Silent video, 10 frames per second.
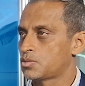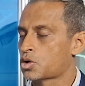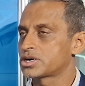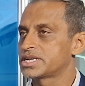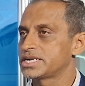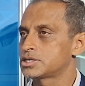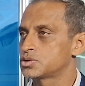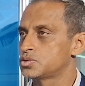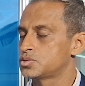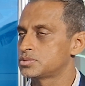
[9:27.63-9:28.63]
wanting
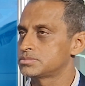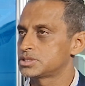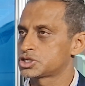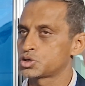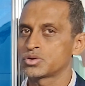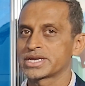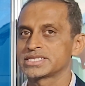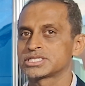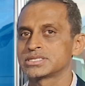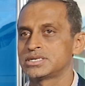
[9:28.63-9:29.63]
to
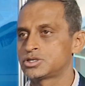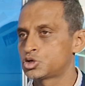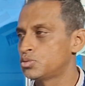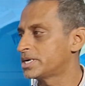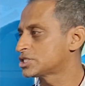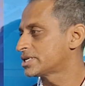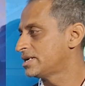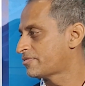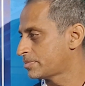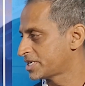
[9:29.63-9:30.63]
showcase too much
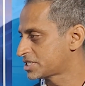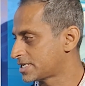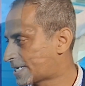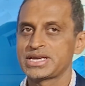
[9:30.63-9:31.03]
information.